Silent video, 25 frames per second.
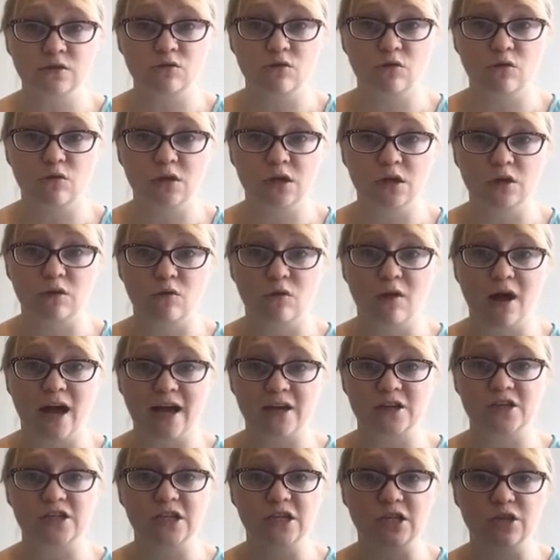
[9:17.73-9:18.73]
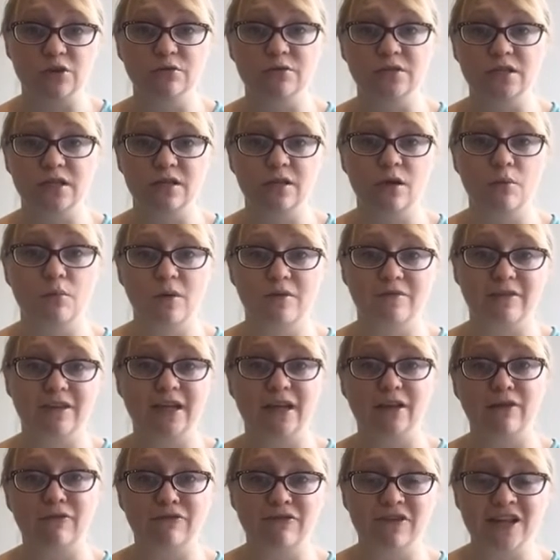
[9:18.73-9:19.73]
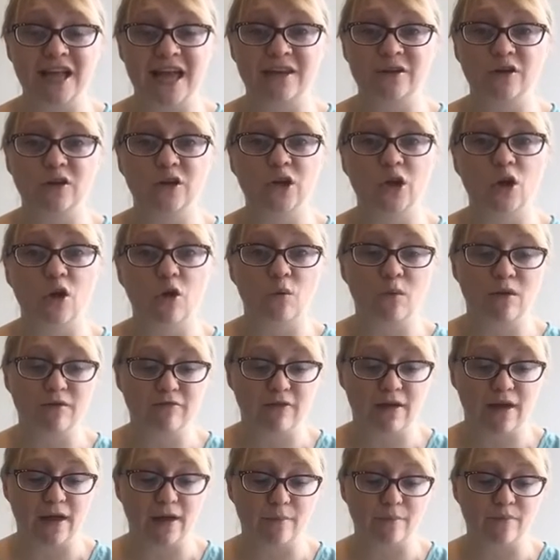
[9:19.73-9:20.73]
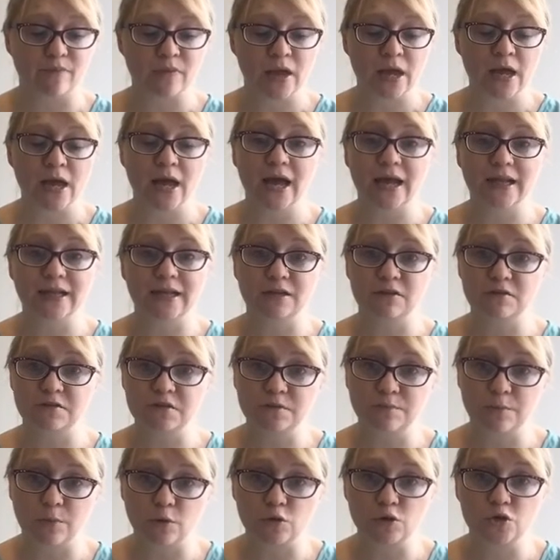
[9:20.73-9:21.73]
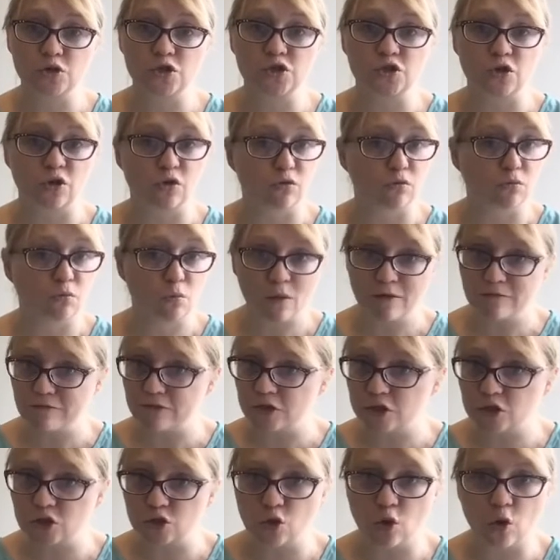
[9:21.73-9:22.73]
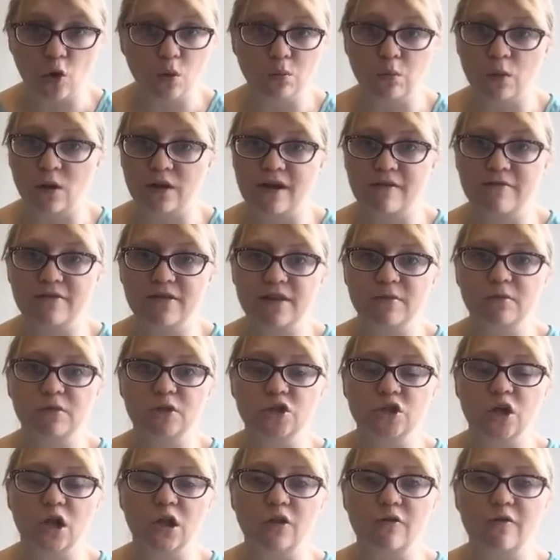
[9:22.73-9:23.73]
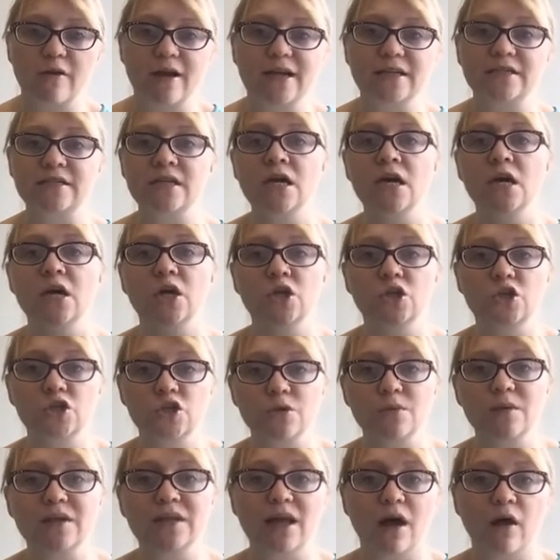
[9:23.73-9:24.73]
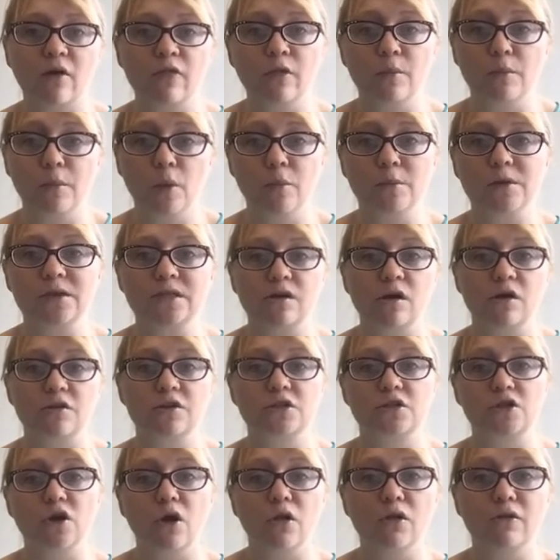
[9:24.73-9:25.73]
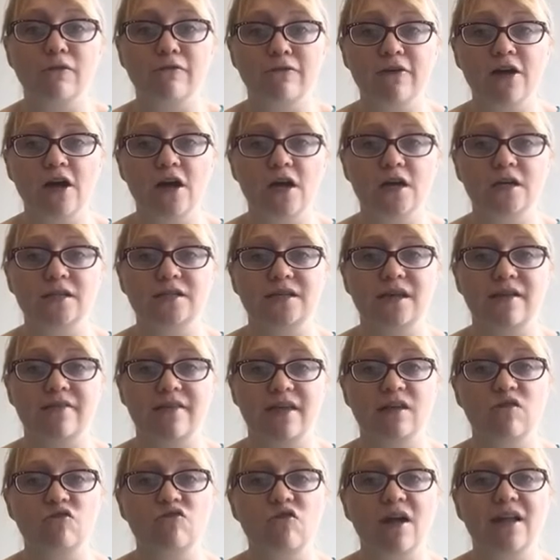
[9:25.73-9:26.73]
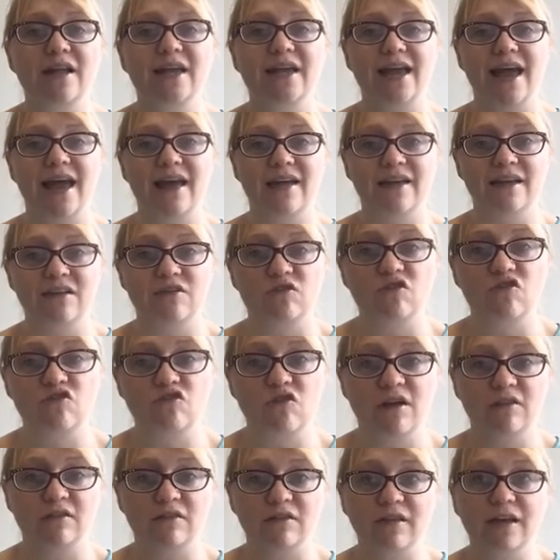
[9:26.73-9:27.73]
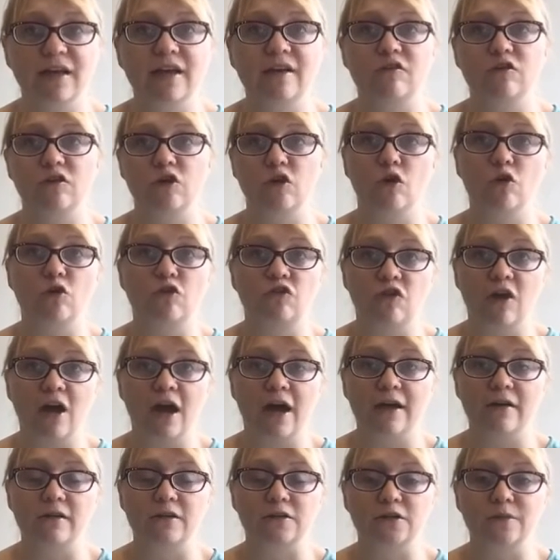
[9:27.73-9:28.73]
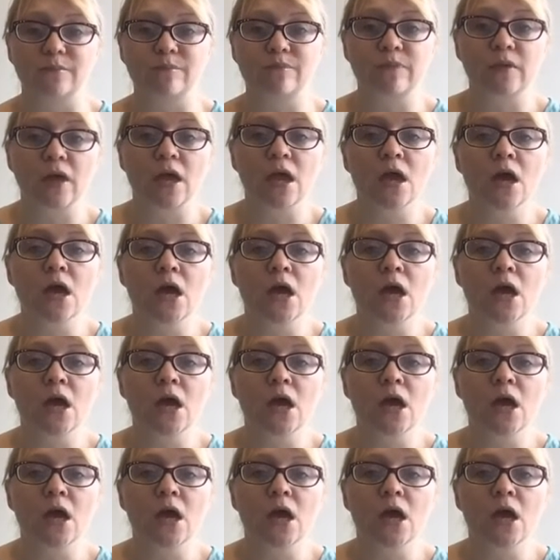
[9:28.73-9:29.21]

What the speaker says: So, you know, actually using them with a little flannel or with a little sponge or with the soap, whatever they will tolerate, doing that on the puppet or the doll first and then trying to get it to translate to your child.